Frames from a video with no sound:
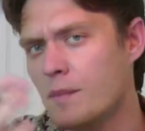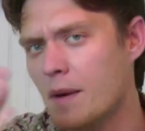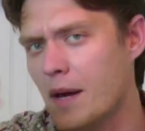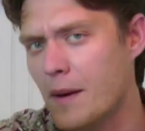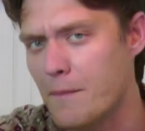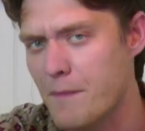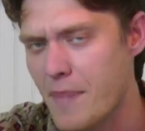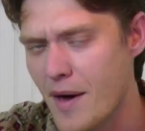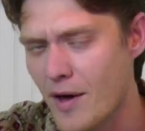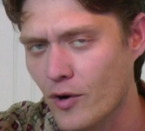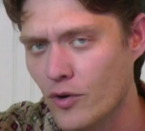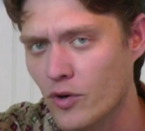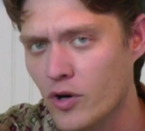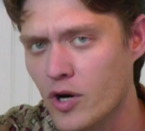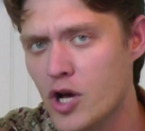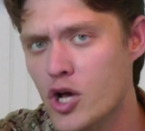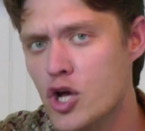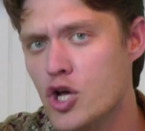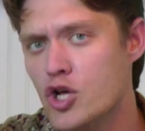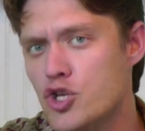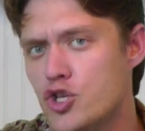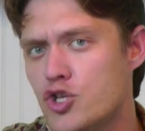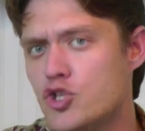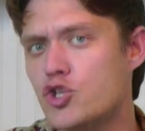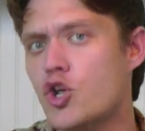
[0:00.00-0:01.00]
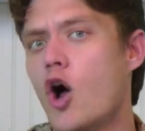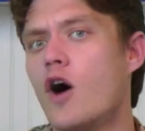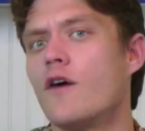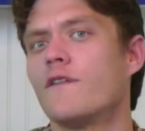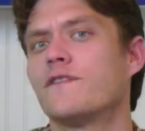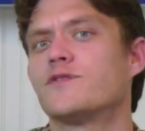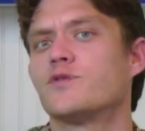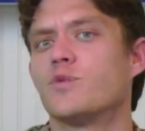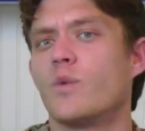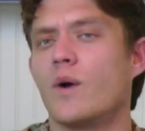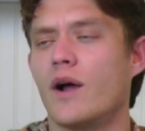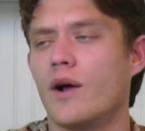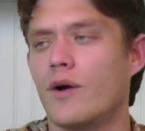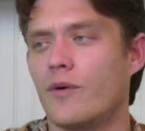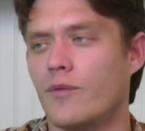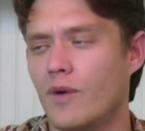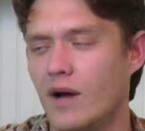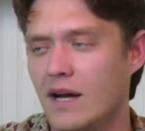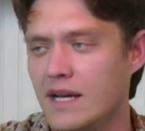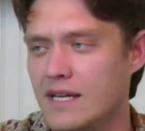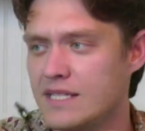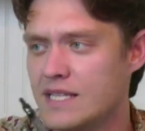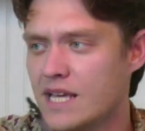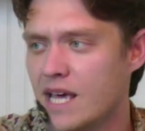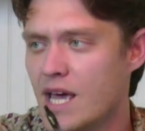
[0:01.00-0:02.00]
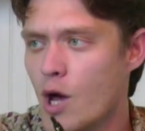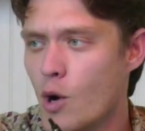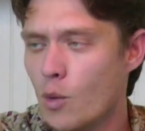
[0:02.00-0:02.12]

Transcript: make better software, right?